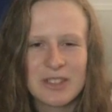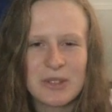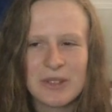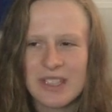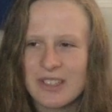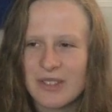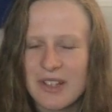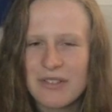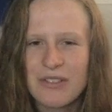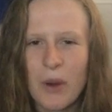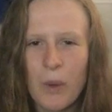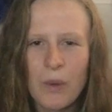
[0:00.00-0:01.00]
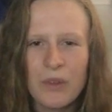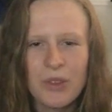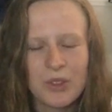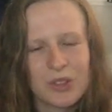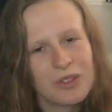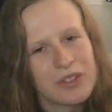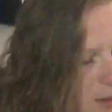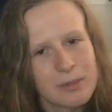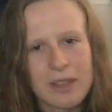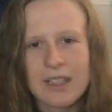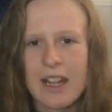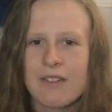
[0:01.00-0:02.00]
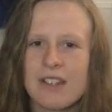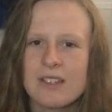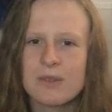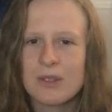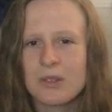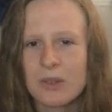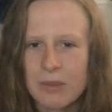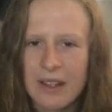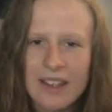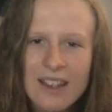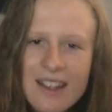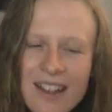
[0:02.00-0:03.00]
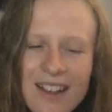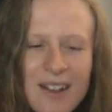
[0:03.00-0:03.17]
till 2024. I'm not too fussed about Davies, we'll talk about that.